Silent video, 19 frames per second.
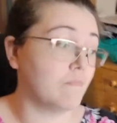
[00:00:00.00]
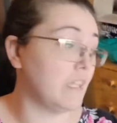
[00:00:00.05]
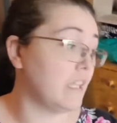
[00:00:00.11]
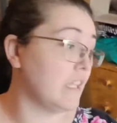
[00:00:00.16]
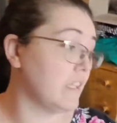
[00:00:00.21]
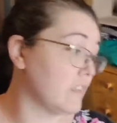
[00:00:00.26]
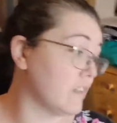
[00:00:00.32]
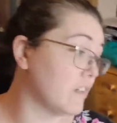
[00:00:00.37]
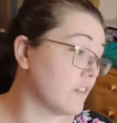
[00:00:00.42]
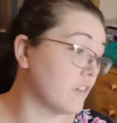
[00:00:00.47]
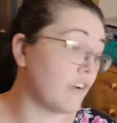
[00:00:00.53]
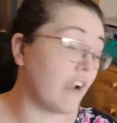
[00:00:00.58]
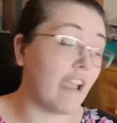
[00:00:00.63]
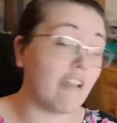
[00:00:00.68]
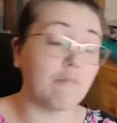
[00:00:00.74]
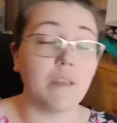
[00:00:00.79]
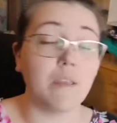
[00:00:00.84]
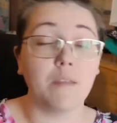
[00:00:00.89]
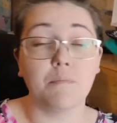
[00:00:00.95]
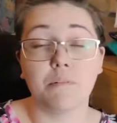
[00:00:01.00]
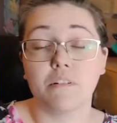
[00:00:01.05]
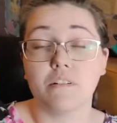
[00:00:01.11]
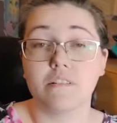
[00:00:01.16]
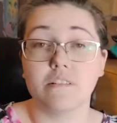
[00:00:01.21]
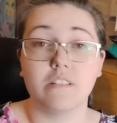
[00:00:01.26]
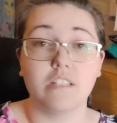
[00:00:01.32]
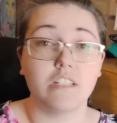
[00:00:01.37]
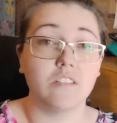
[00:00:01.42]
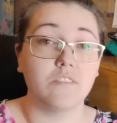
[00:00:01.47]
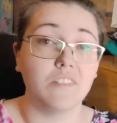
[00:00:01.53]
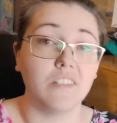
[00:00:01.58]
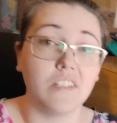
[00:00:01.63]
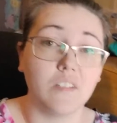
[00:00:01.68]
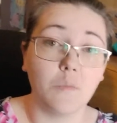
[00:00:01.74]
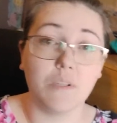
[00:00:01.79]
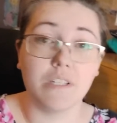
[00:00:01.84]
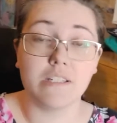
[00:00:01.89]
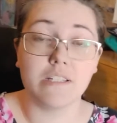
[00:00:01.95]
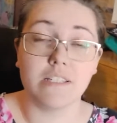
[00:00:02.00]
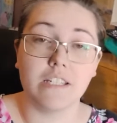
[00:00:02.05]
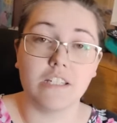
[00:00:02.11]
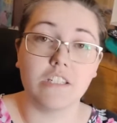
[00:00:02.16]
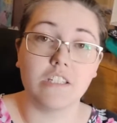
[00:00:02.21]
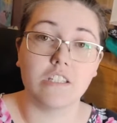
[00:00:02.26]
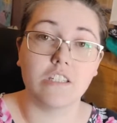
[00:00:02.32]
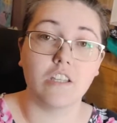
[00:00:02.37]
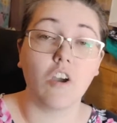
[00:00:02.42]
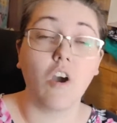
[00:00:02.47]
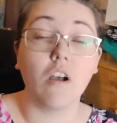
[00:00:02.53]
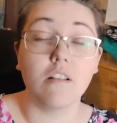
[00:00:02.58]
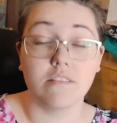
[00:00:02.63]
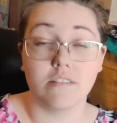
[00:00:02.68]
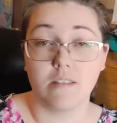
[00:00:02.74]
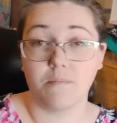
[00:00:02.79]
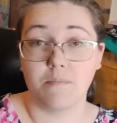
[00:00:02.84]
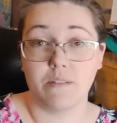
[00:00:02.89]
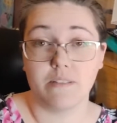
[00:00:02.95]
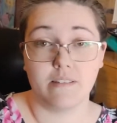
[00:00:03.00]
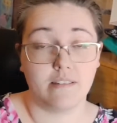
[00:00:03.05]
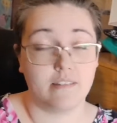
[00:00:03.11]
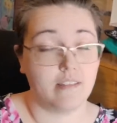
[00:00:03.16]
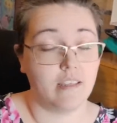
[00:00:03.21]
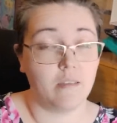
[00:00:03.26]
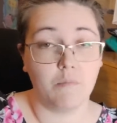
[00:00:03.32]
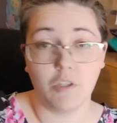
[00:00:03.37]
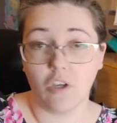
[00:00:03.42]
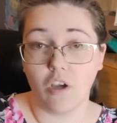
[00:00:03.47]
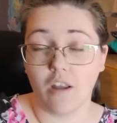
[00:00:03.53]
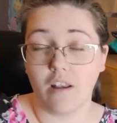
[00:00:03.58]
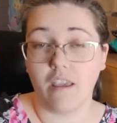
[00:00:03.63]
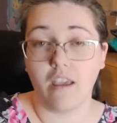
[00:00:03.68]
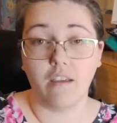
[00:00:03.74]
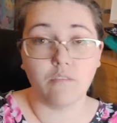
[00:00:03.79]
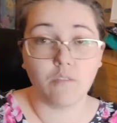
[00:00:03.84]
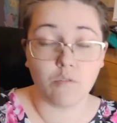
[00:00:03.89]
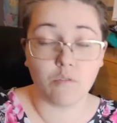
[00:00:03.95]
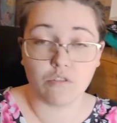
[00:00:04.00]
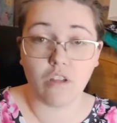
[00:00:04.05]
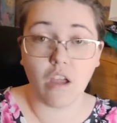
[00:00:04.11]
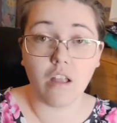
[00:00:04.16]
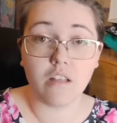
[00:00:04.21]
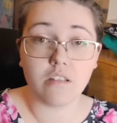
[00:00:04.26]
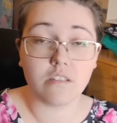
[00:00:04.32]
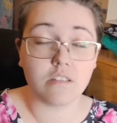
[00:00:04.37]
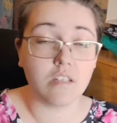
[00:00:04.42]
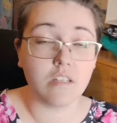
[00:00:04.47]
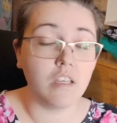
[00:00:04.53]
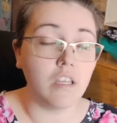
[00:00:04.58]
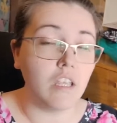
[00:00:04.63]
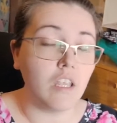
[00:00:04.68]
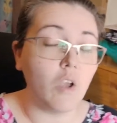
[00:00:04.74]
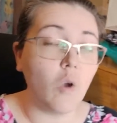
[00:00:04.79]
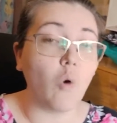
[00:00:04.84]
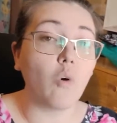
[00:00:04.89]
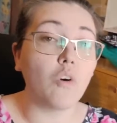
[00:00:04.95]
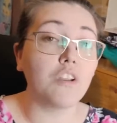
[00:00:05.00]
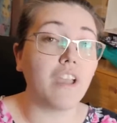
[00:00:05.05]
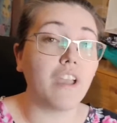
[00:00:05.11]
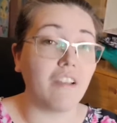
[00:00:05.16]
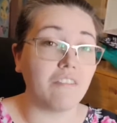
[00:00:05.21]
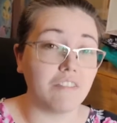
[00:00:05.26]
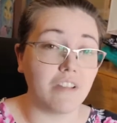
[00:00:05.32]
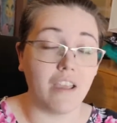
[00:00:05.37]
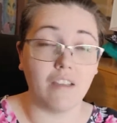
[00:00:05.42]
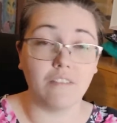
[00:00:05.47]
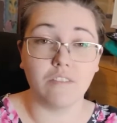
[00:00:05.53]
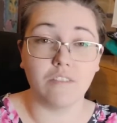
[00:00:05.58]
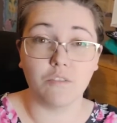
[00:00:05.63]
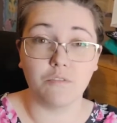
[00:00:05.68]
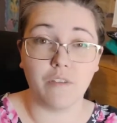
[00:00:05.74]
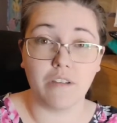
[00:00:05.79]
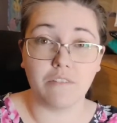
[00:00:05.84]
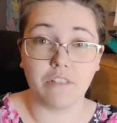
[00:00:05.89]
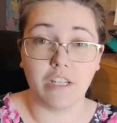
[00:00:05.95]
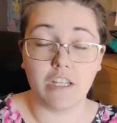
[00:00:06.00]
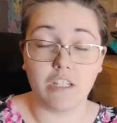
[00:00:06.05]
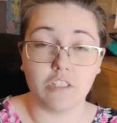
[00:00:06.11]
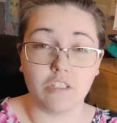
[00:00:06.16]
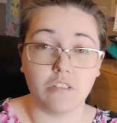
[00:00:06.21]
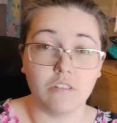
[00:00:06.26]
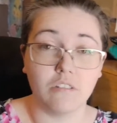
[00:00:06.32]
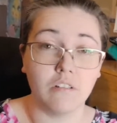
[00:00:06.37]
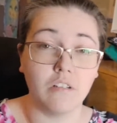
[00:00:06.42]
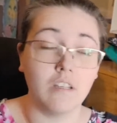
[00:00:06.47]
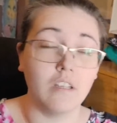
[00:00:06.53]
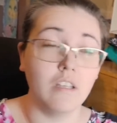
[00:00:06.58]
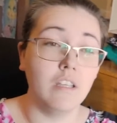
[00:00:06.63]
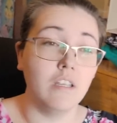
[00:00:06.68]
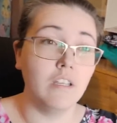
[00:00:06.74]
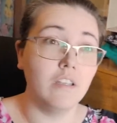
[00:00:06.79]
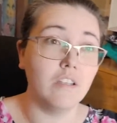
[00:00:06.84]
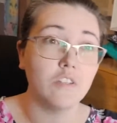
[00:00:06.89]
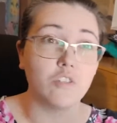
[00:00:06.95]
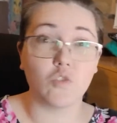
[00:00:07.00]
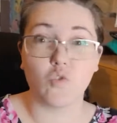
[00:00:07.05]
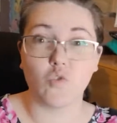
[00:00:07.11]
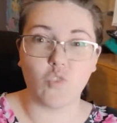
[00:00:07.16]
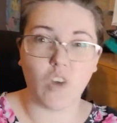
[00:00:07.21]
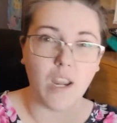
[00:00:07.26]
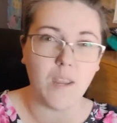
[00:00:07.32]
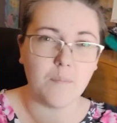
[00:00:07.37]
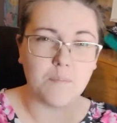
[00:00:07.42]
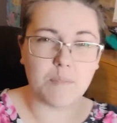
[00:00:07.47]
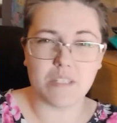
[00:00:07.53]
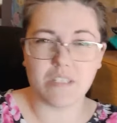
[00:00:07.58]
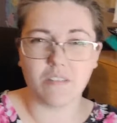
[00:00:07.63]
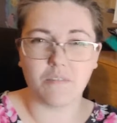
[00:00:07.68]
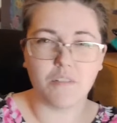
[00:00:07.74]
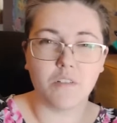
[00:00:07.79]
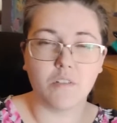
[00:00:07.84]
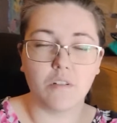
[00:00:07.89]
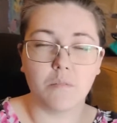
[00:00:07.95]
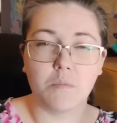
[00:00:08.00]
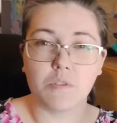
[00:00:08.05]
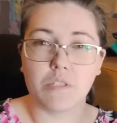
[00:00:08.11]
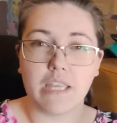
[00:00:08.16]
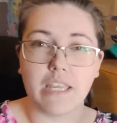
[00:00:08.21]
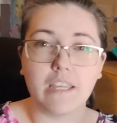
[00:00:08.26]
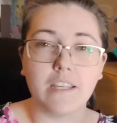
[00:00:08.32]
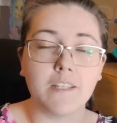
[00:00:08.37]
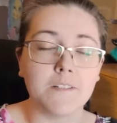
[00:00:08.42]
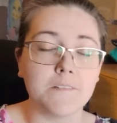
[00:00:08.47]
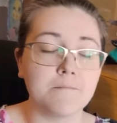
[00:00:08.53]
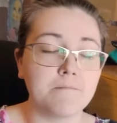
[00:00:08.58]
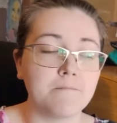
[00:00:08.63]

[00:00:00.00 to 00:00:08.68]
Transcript: Either graph paper, Stitch Fiddle, WinStitch. The concept is the same. You got to have those dots, or you have to have the foundation stripes if you're doing mosaic.